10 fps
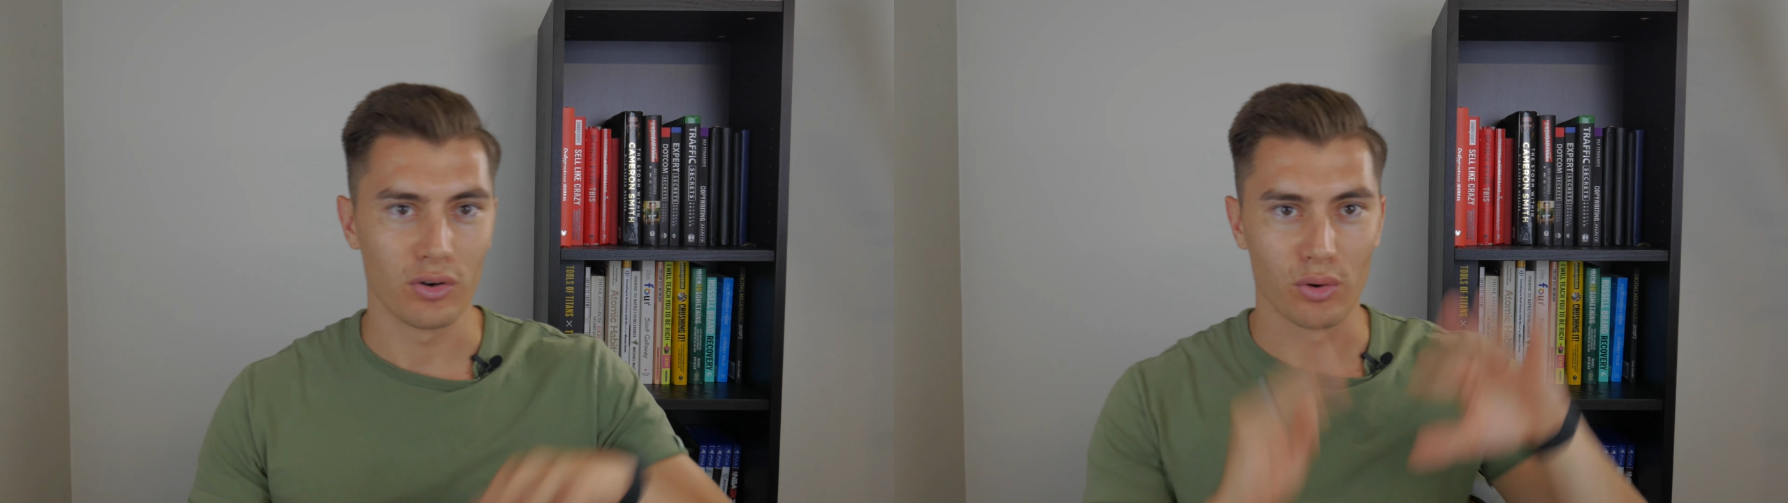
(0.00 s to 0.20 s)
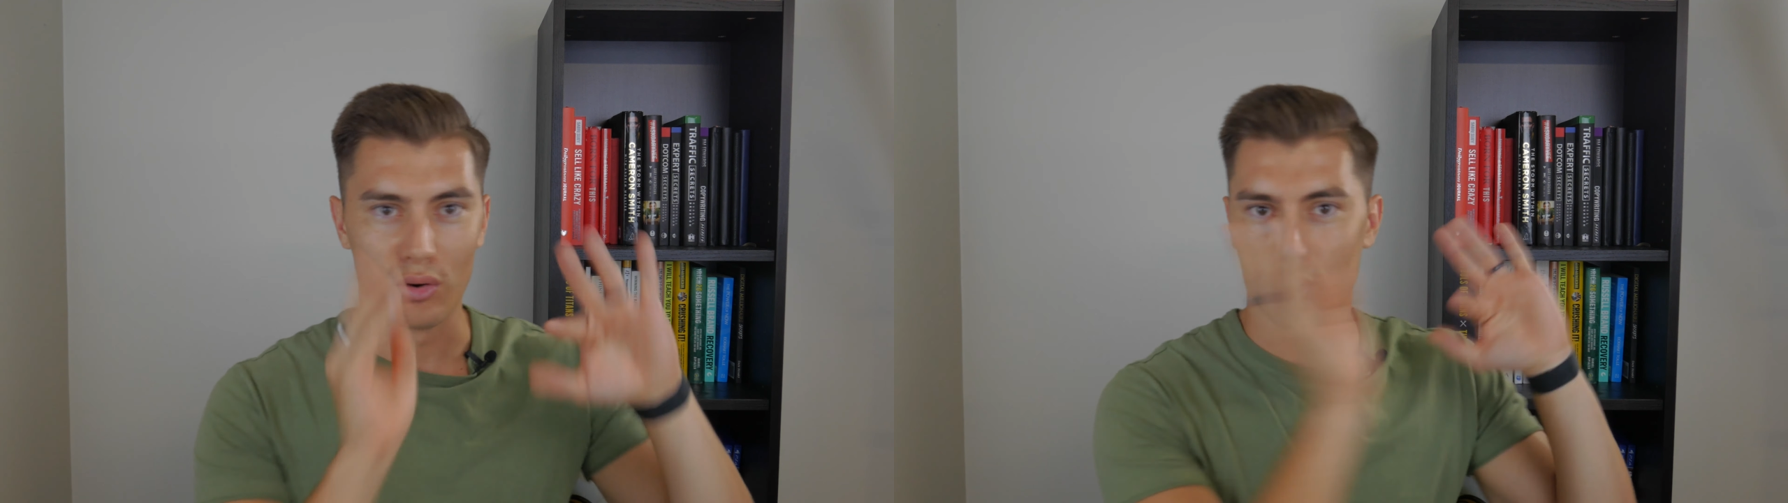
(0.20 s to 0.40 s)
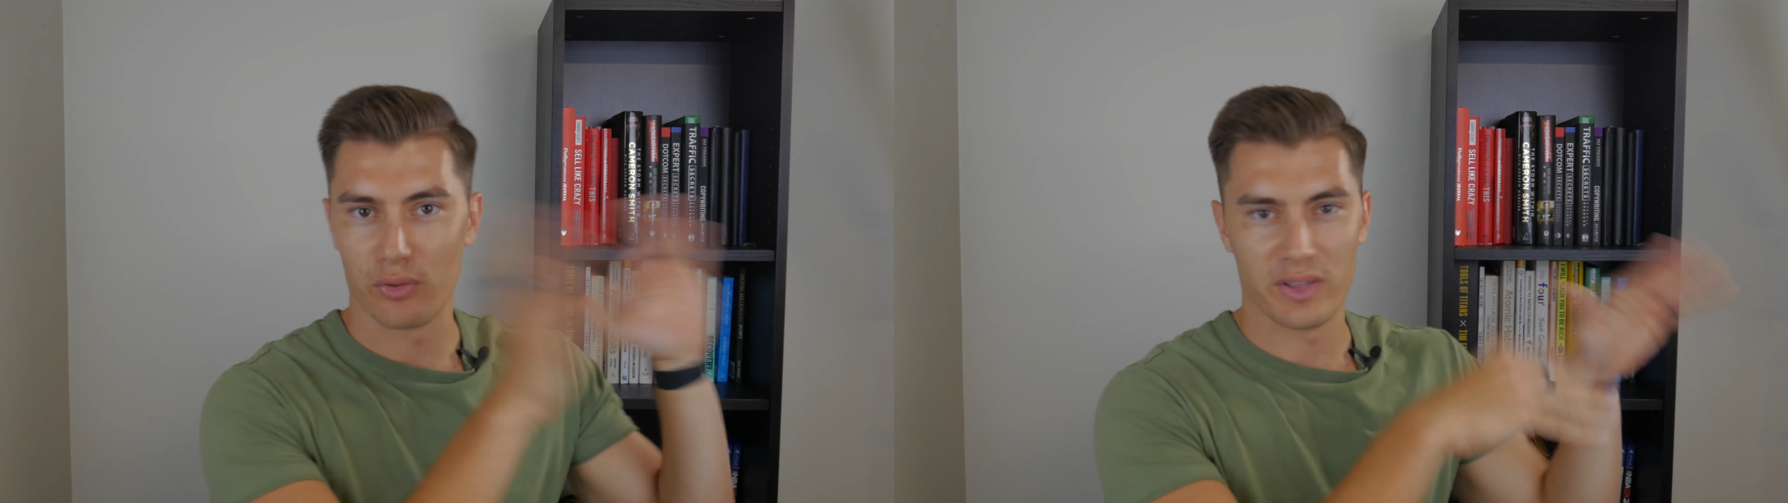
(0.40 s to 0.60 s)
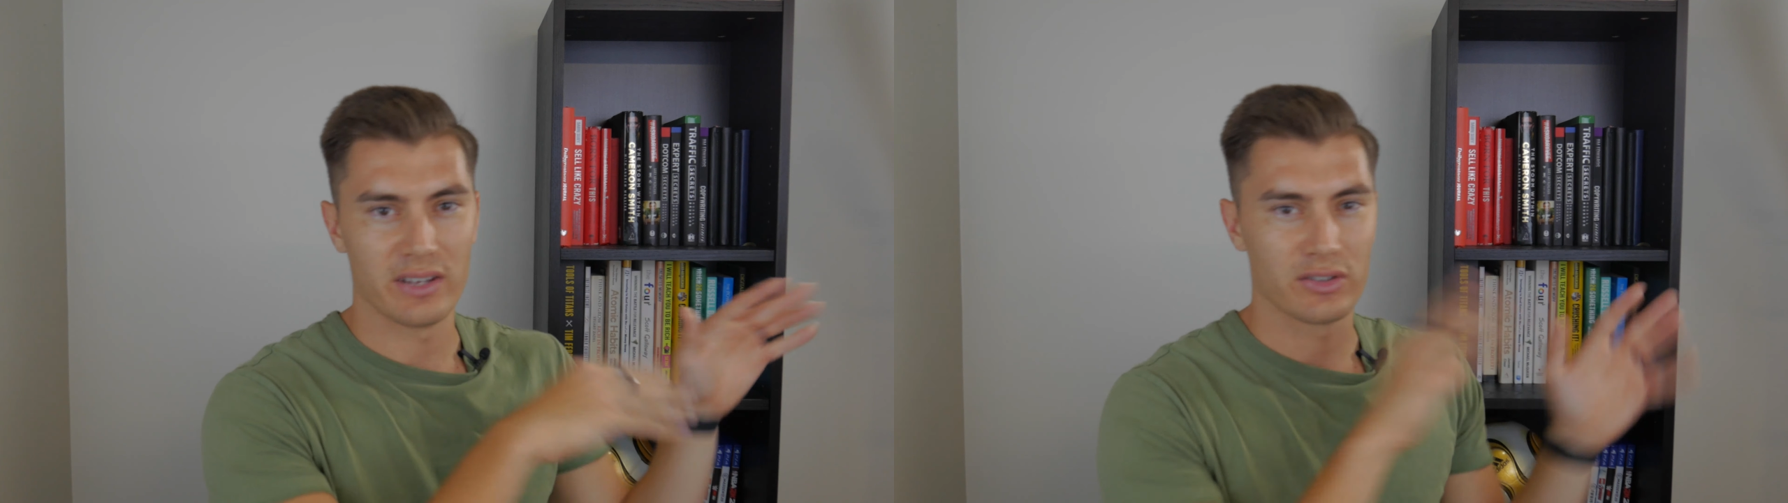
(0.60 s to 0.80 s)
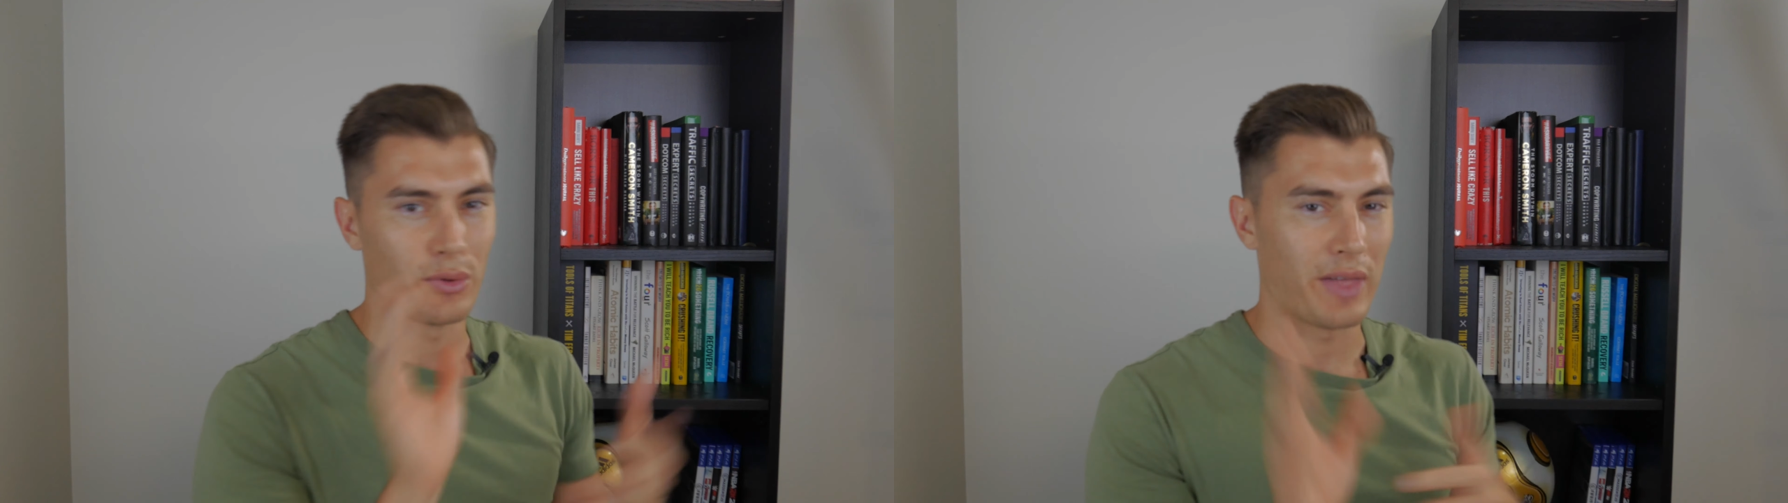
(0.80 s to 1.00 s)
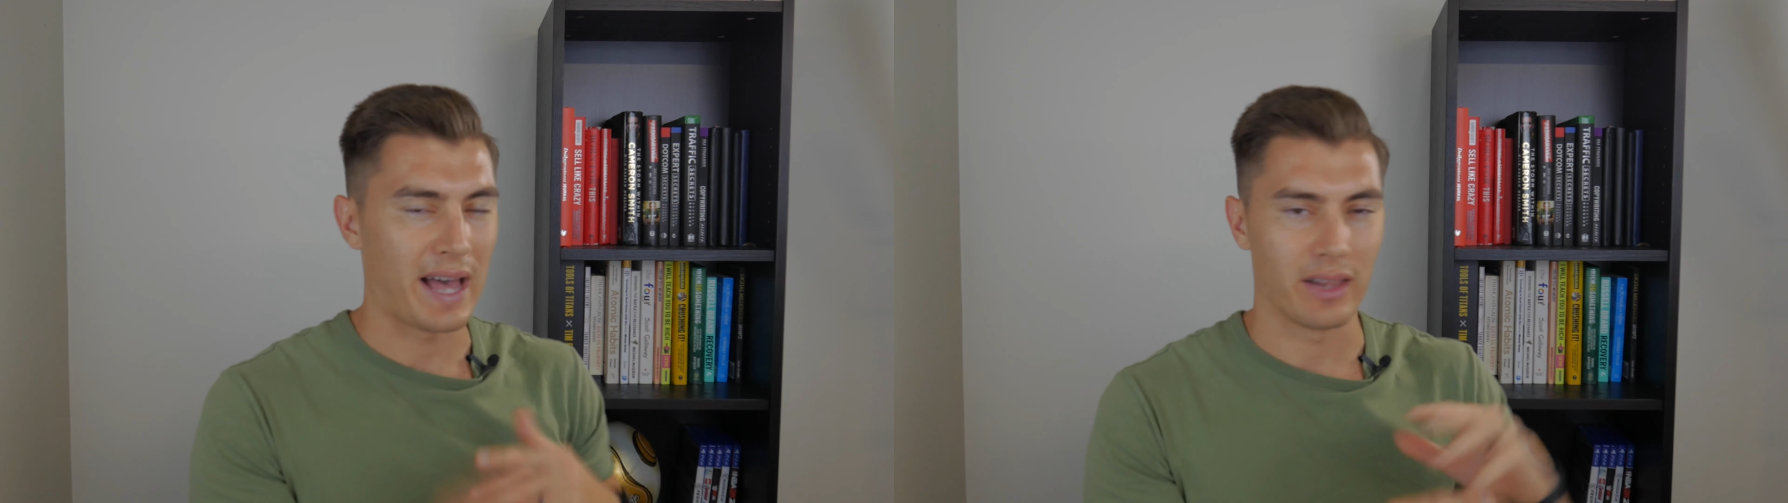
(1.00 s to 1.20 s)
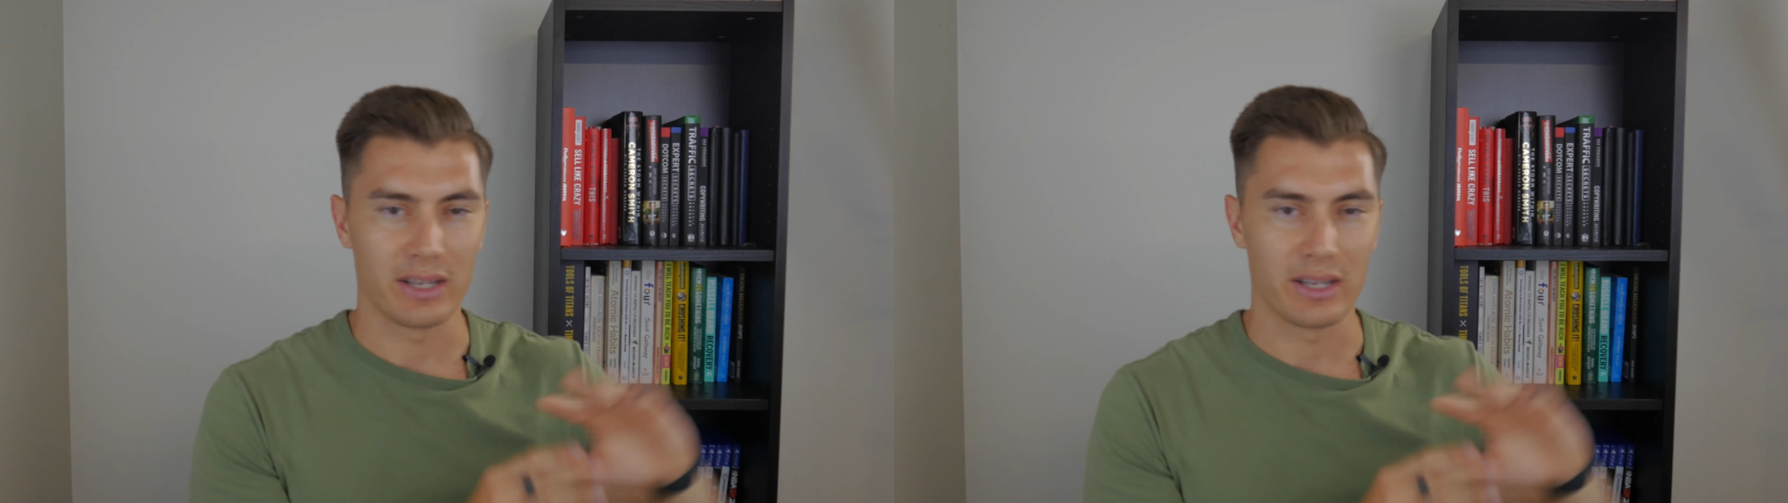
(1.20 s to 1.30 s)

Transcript: or this or that.